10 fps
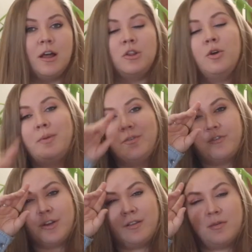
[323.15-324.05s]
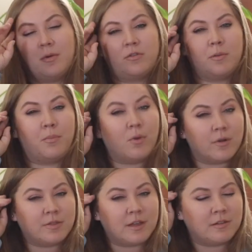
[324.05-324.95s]
Aluminum free is the most
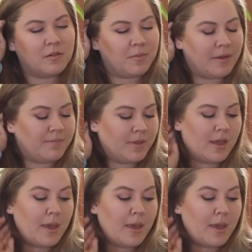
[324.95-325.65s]
important thing to me,